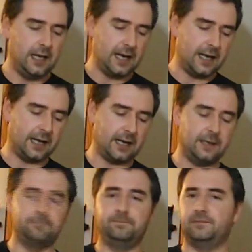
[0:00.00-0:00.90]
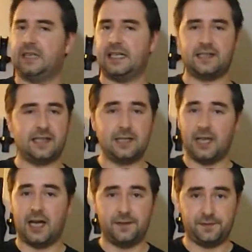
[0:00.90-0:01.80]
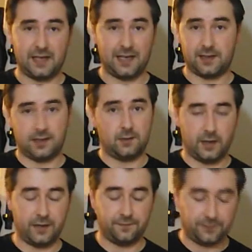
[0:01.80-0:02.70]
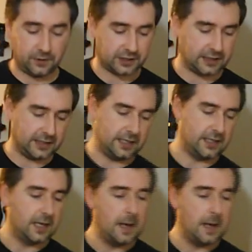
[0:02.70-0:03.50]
Like I said, life gets in the way, unfortunately.